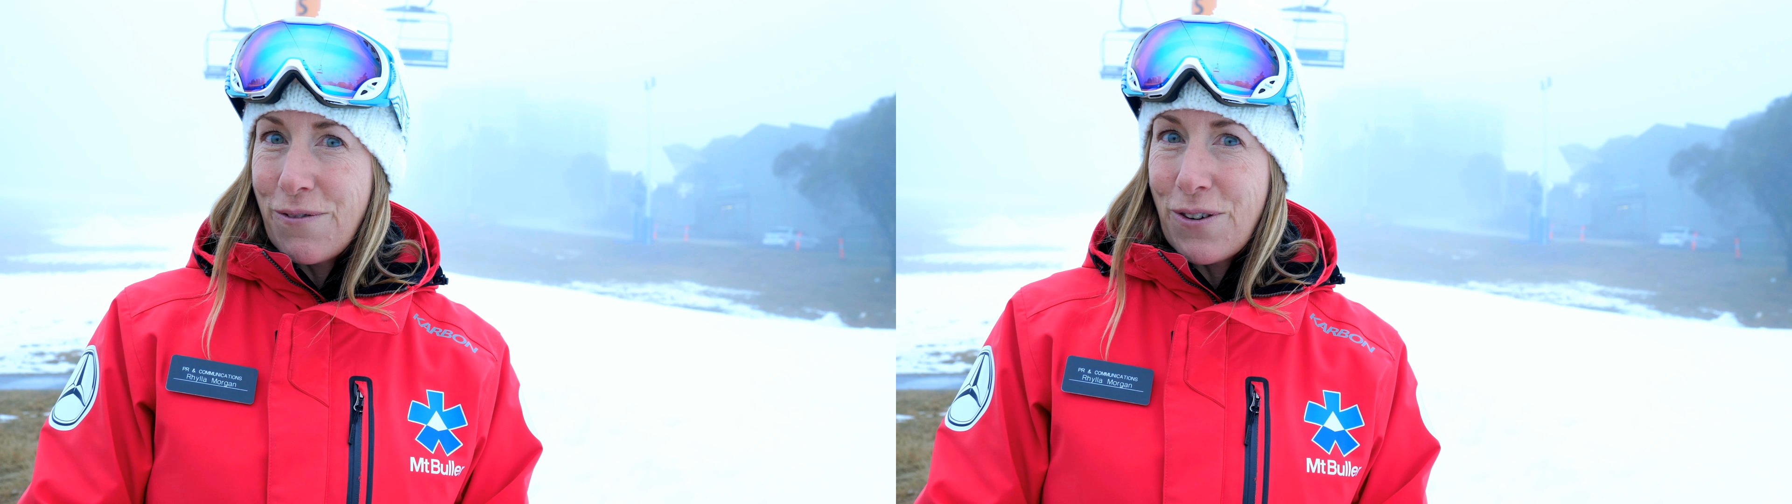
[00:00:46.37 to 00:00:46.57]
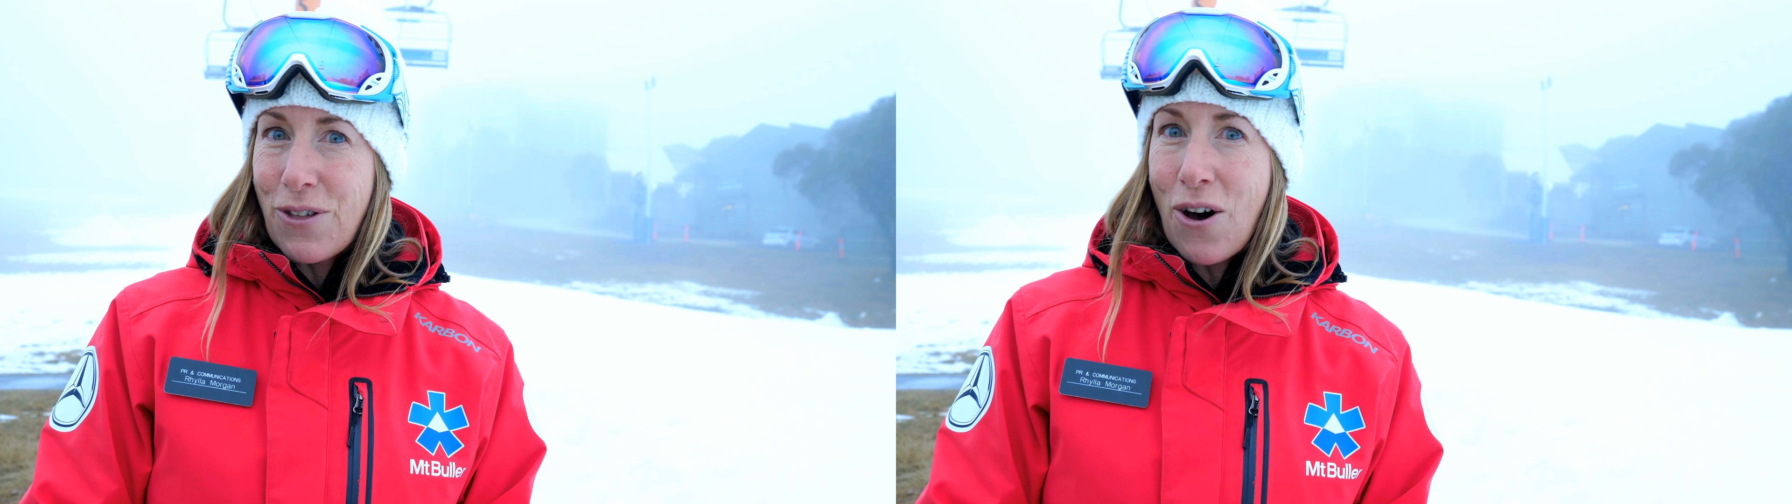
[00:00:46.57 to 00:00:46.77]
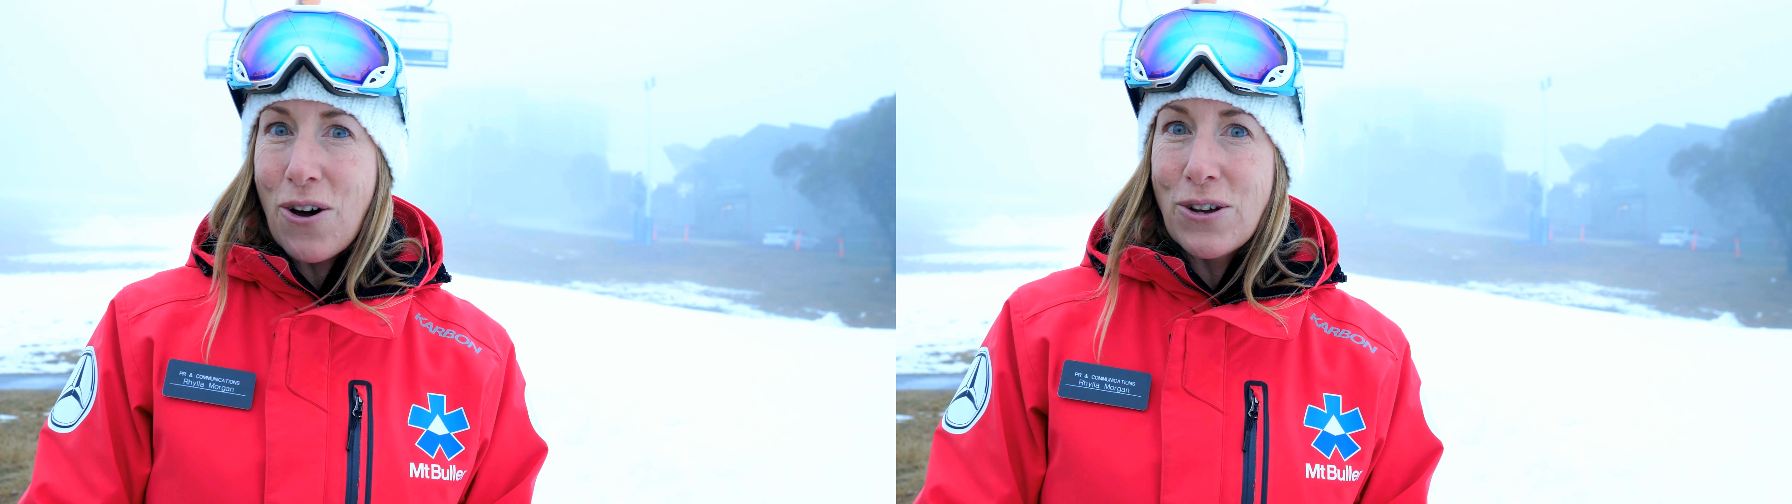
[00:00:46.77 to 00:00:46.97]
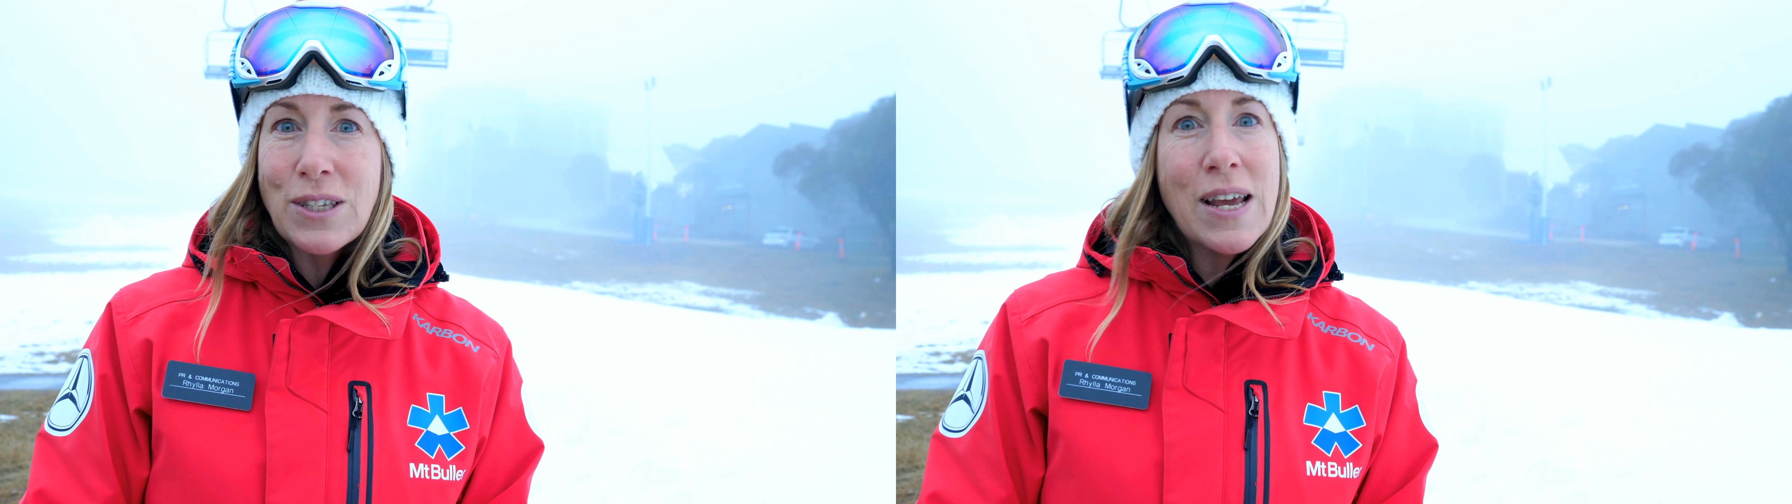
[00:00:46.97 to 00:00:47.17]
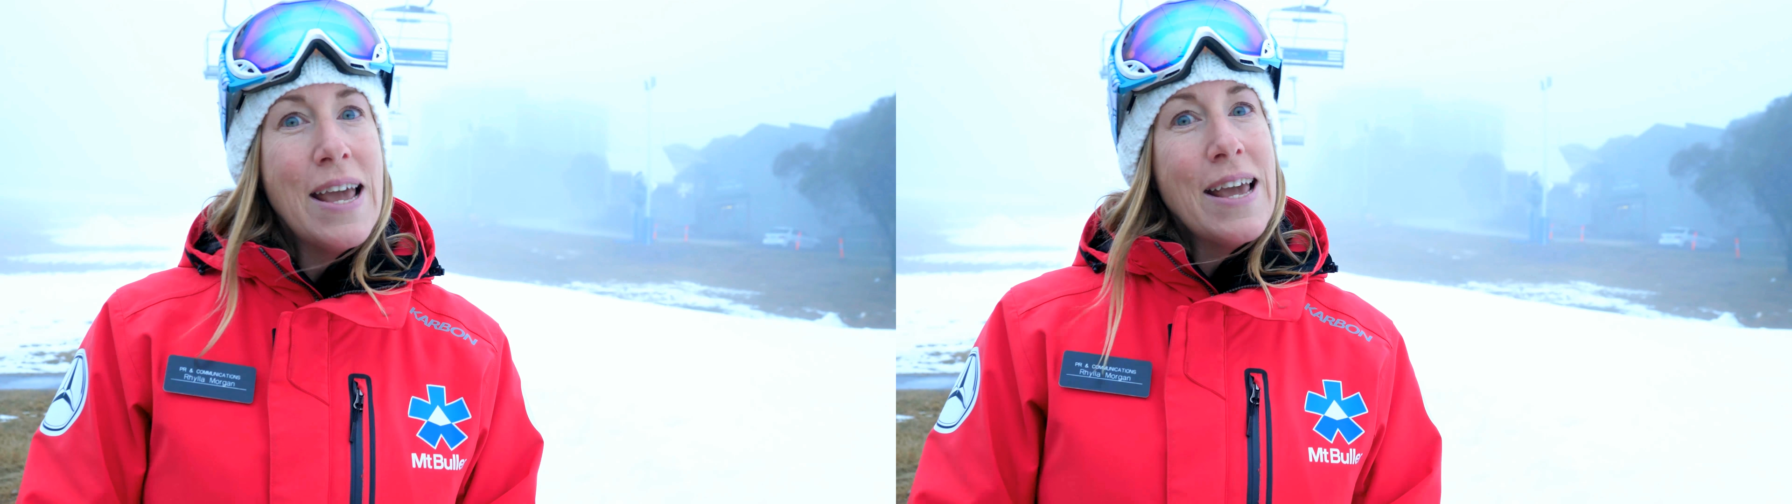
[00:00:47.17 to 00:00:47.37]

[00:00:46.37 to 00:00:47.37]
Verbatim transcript: for those.